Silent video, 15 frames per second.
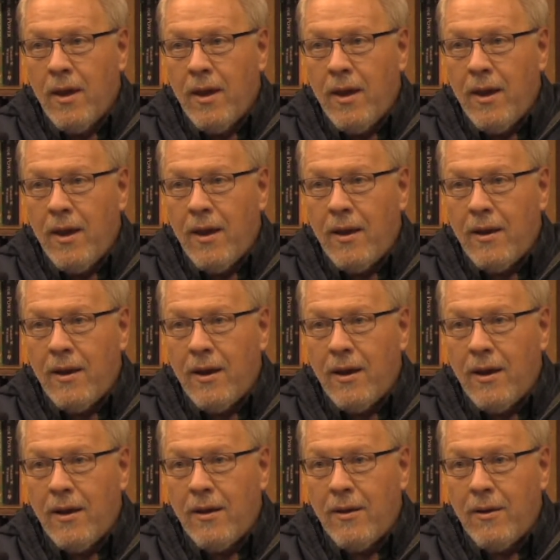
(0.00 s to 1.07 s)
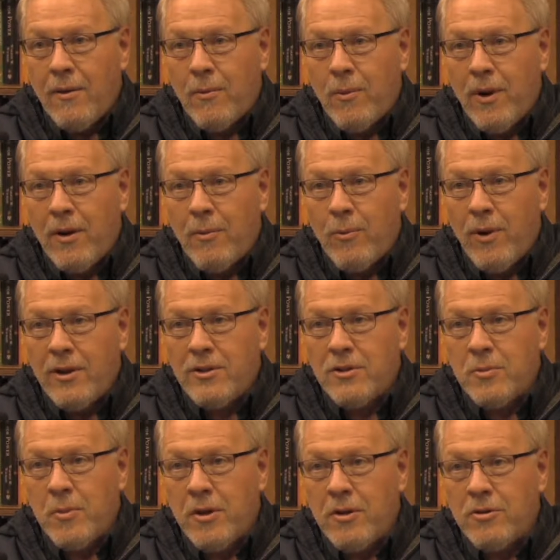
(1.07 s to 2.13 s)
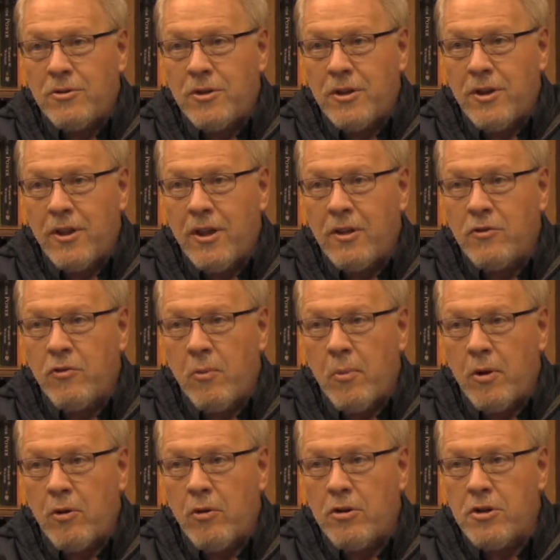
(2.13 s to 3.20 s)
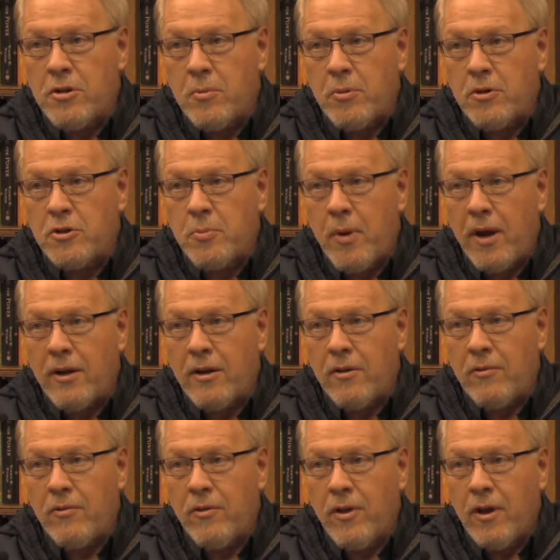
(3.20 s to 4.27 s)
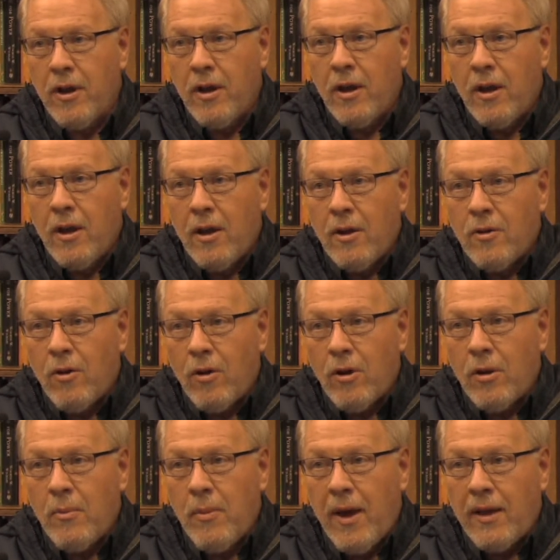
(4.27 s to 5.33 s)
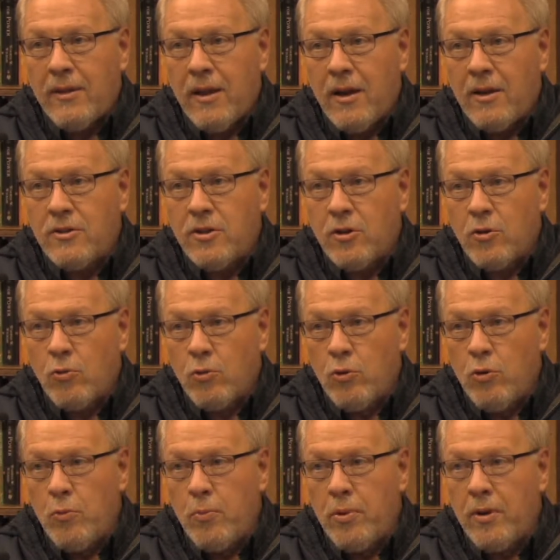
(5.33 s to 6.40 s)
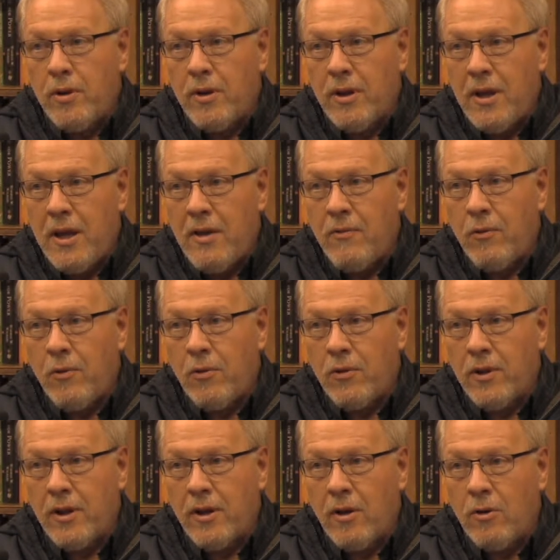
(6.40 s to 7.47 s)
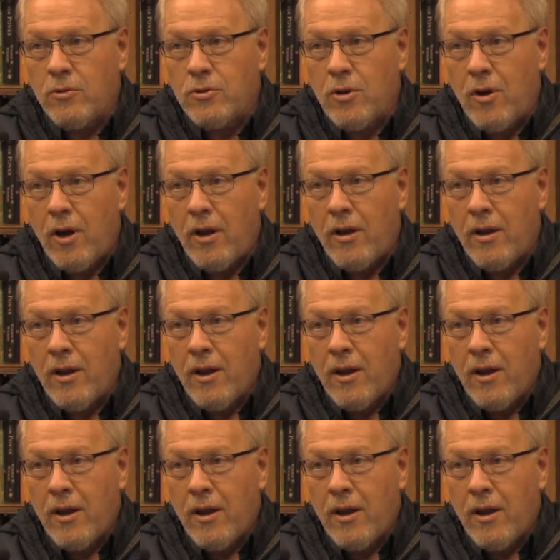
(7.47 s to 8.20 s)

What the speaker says: And read some interesting things from a Christian perspective, talking about that it's a group evil that goes on.